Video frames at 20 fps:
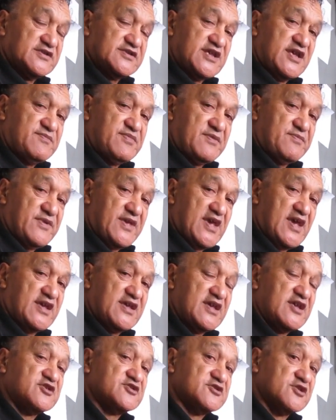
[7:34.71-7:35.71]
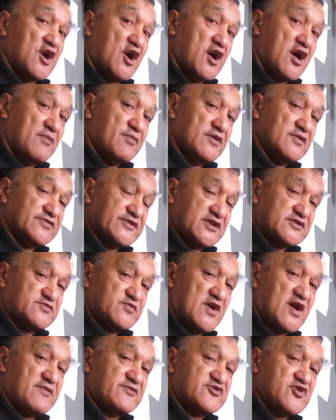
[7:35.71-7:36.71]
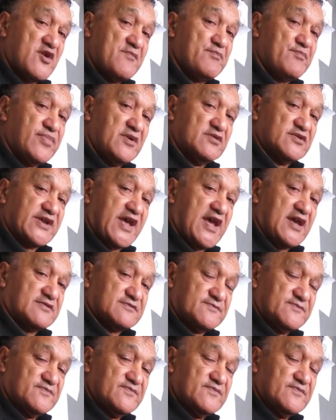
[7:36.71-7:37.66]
TPPA is liable. That's why Trump pulled out.